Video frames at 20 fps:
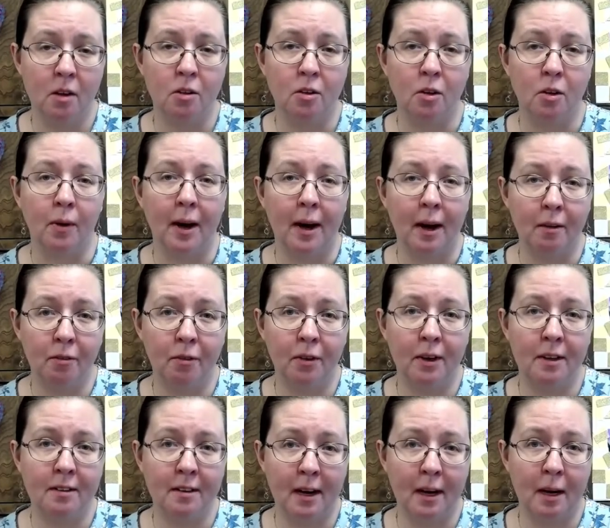So
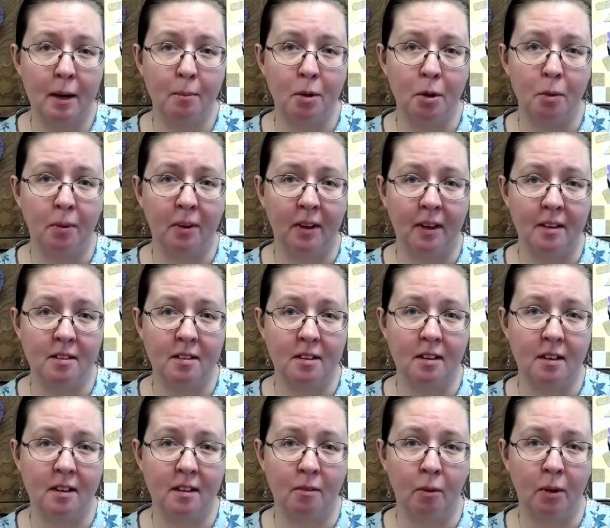every time you place
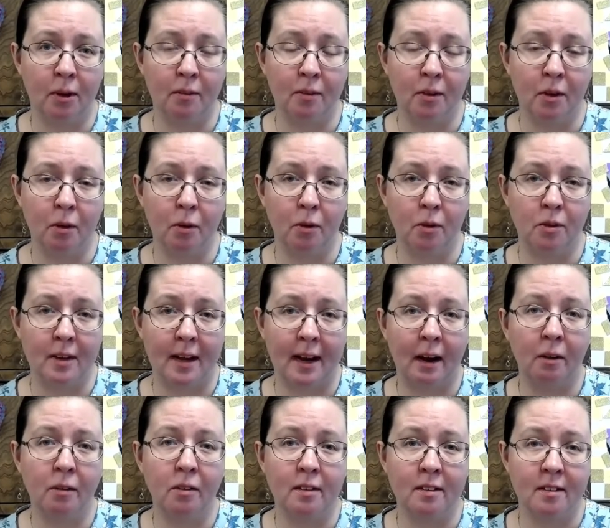one of those
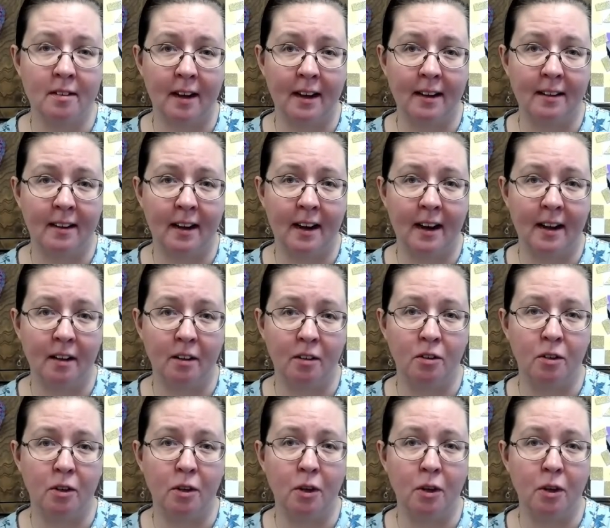outside tiles,